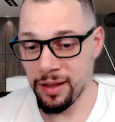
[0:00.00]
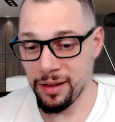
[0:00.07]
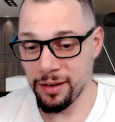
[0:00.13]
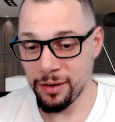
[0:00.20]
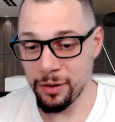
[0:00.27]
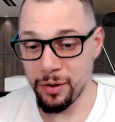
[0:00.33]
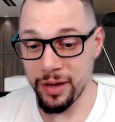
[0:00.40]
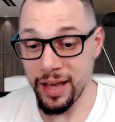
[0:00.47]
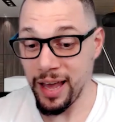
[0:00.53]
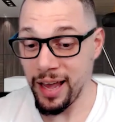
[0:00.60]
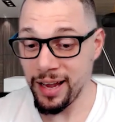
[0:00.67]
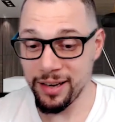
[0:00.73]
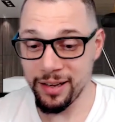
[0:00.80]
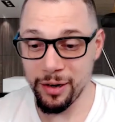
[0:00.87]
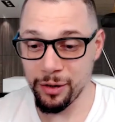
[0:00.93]
So
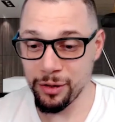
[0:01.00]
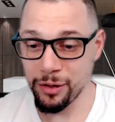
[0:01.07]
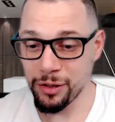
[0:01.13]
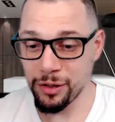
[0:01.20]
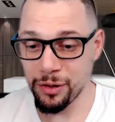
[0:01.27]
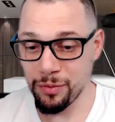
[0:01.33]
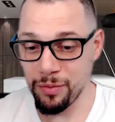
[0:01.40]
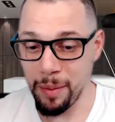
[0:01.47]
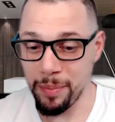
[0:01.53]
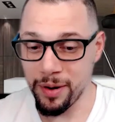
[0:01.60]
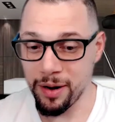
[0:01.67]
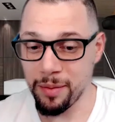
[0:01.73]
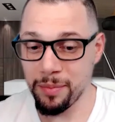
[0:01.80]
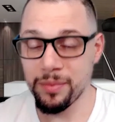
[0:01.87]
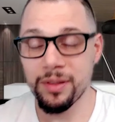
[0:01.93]
again, just to wrap it
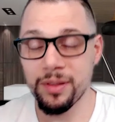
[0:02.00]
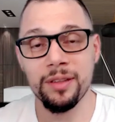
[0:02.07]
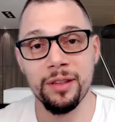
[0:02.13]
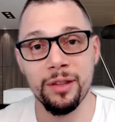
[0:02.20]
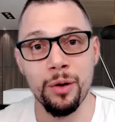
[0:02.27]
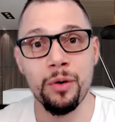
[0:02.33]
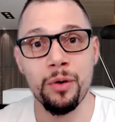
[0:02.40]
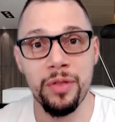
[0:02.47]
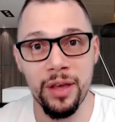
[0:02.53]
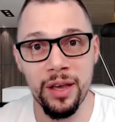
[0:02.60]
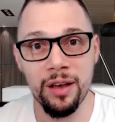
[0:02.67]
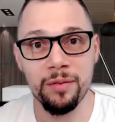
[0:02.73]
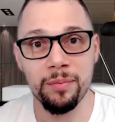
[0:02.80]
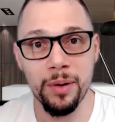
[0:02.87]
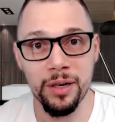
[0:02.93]
up, don't
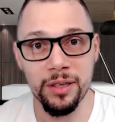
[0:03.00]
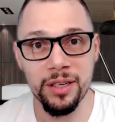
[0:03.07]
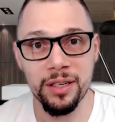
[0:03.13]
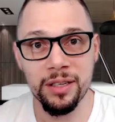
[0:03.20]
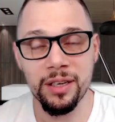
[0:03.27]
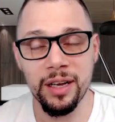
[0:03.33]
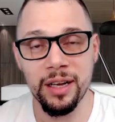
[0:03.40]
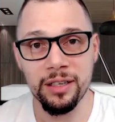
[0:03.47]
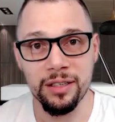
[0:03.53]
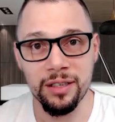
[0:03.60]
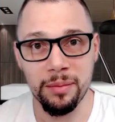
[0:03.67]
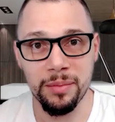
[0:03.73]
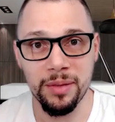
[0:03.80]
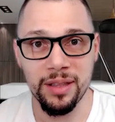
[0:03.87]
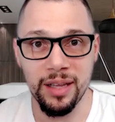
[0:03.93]
think of budgets as
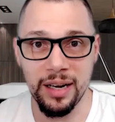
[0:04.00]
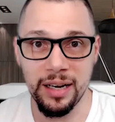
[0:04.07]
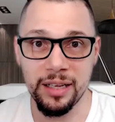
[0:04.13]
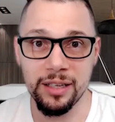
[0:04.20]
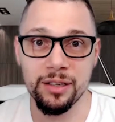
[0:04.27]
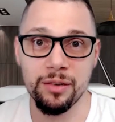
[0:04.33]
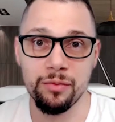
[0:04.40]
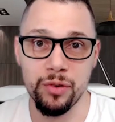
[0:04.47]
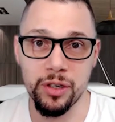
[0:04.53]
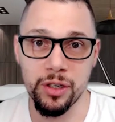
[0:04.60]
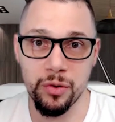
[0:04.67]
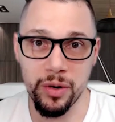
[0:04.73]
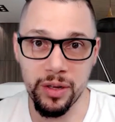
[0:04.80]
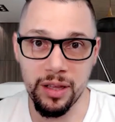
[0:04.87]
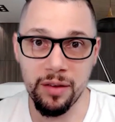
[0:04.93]
something that is
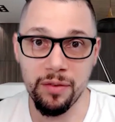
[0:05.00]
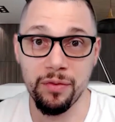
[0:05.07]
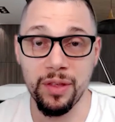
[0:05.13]
restrictive.